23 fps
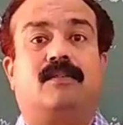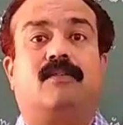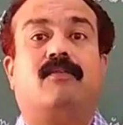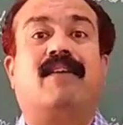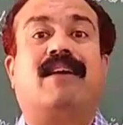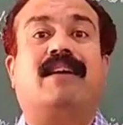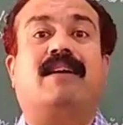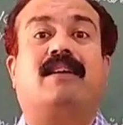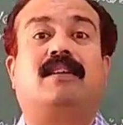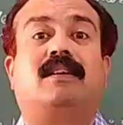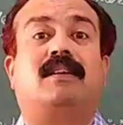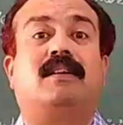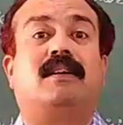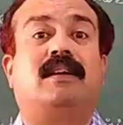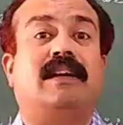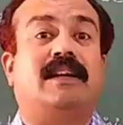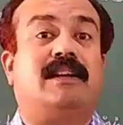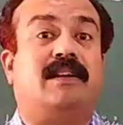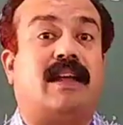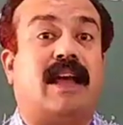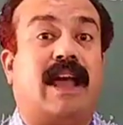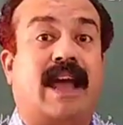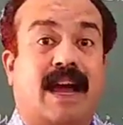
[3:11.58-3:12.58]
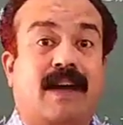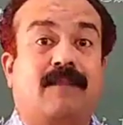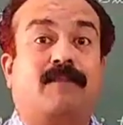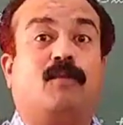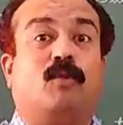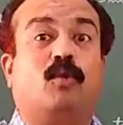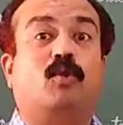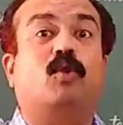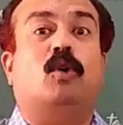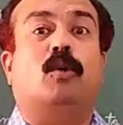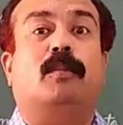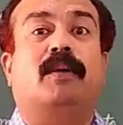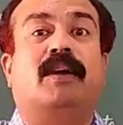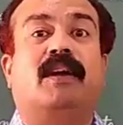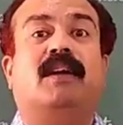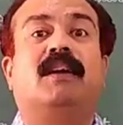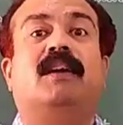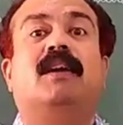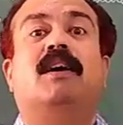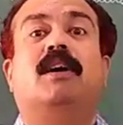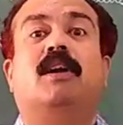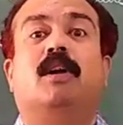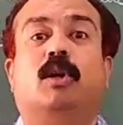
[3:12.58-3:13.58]
vector, it have to
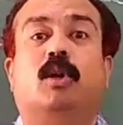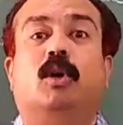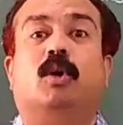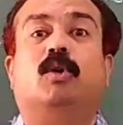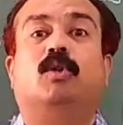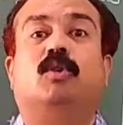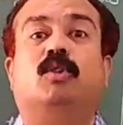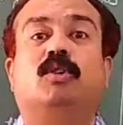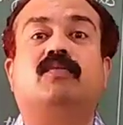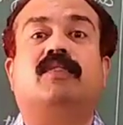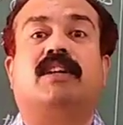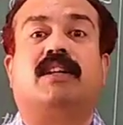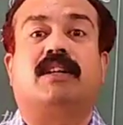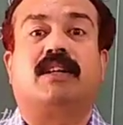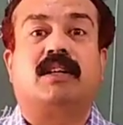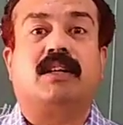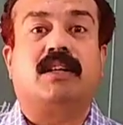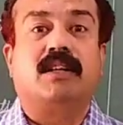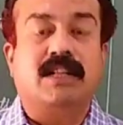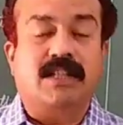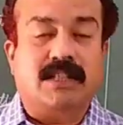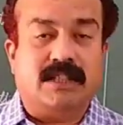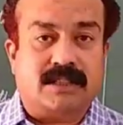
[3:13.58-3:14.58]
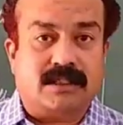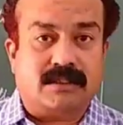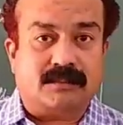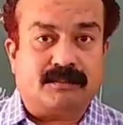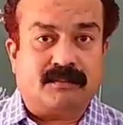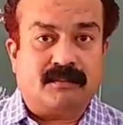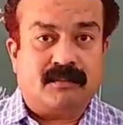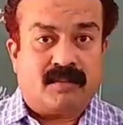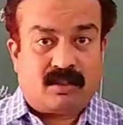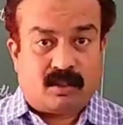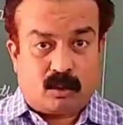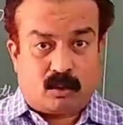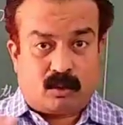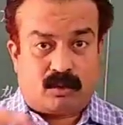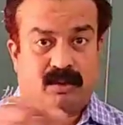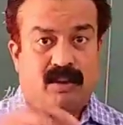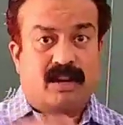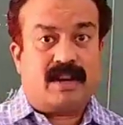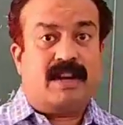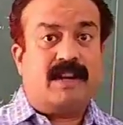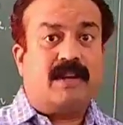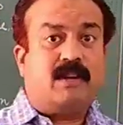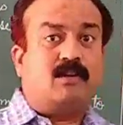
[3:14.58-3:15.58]
obey laws of vector addition. To
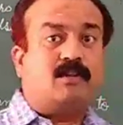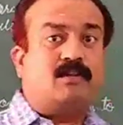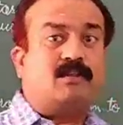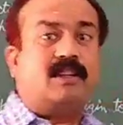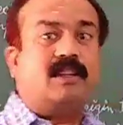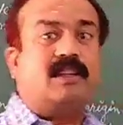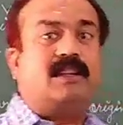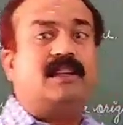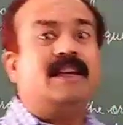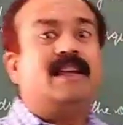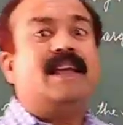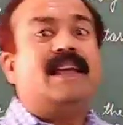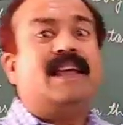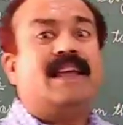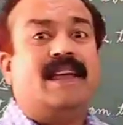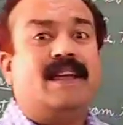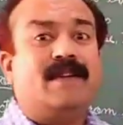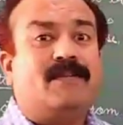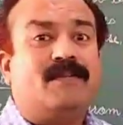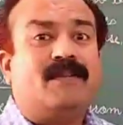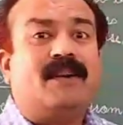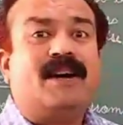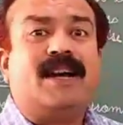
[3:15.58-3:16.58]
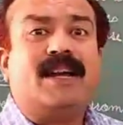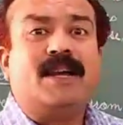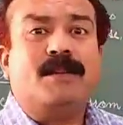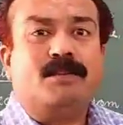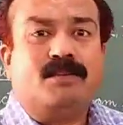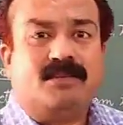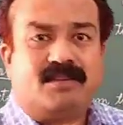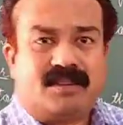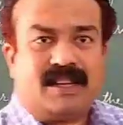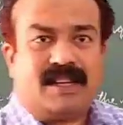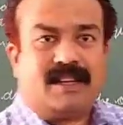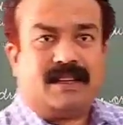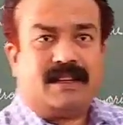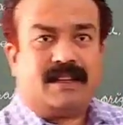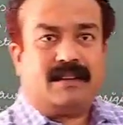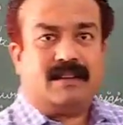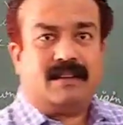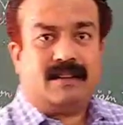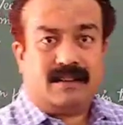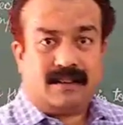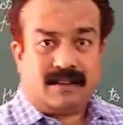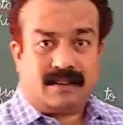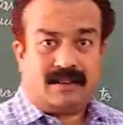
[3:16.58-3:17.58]
try to see, if I am
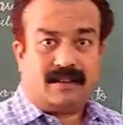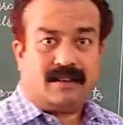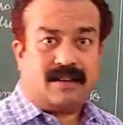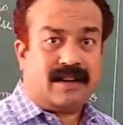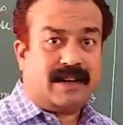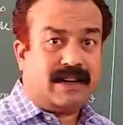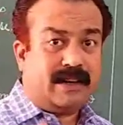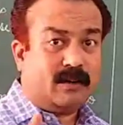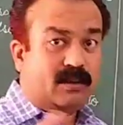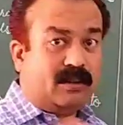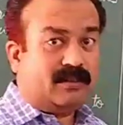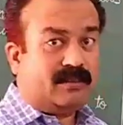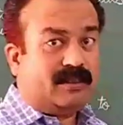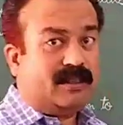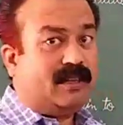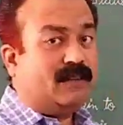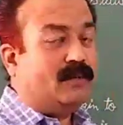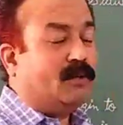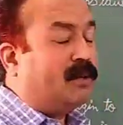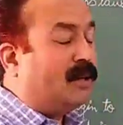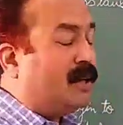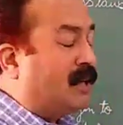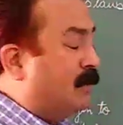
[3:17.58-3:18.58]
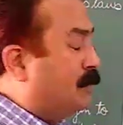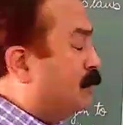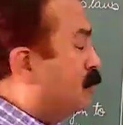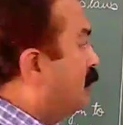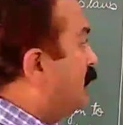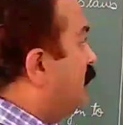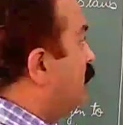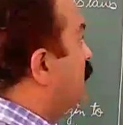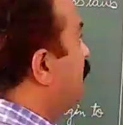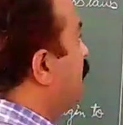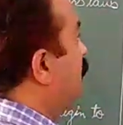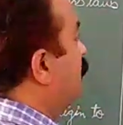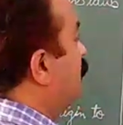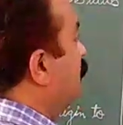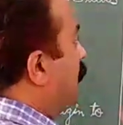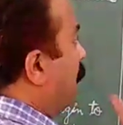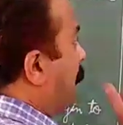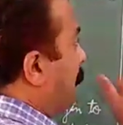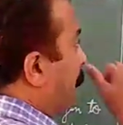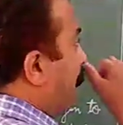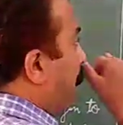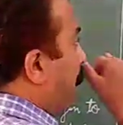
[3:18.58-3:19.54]
saying, try to understand what I am going to tell you.